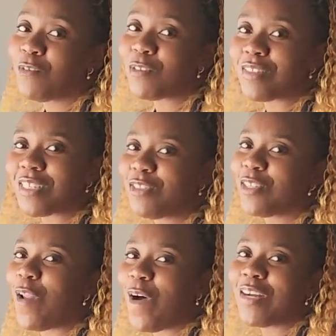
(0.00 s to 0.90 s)
for such a
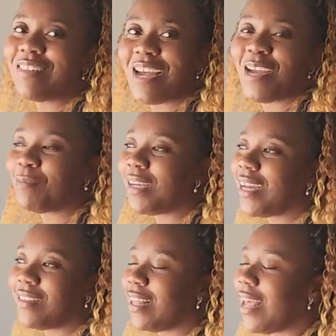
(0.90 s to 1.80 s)
long time,
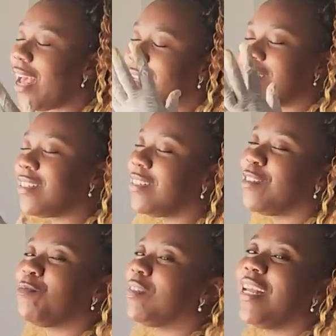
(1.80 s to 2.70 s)
guys, the
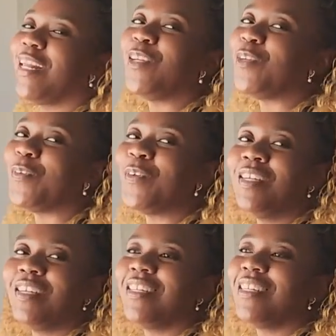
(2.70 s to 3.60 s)
ancestors will tell you
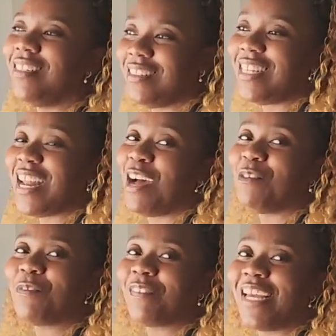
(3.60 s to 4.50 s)
it's
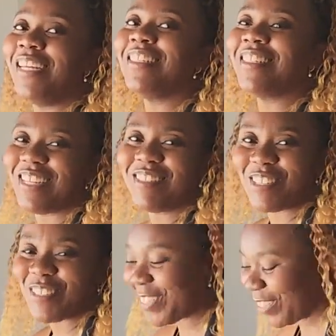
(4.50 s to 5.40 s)
enough and it tastes
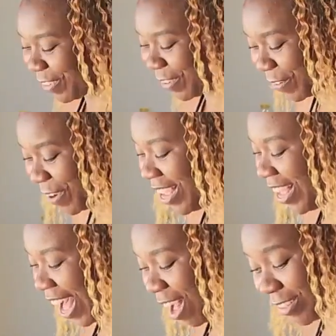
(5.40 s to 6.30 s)
good. So
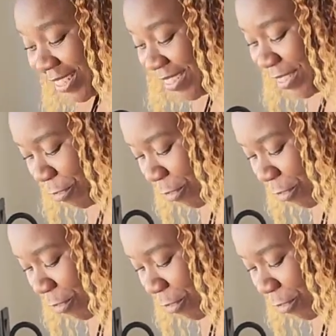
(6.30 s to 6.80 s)
I'll taste the